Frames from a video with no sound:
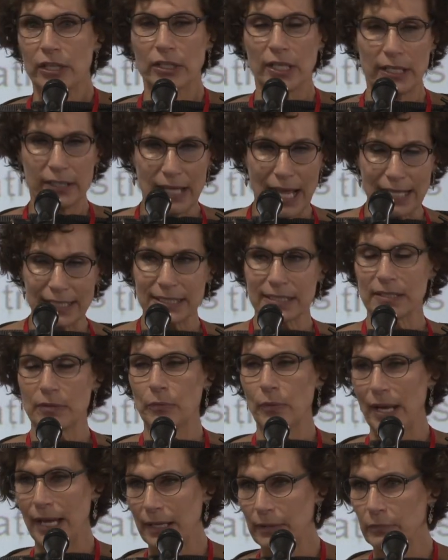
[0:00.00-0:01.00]
And that's
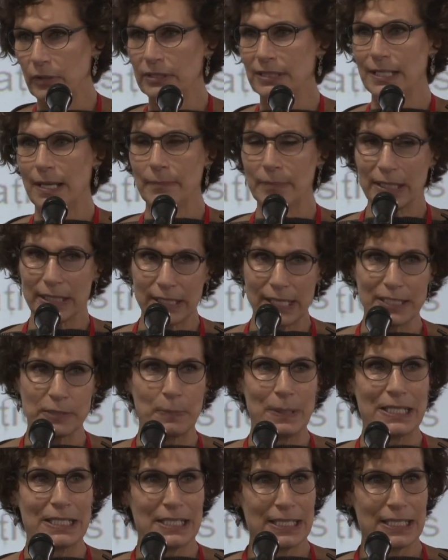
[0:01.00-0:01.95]
the way when somebody that has P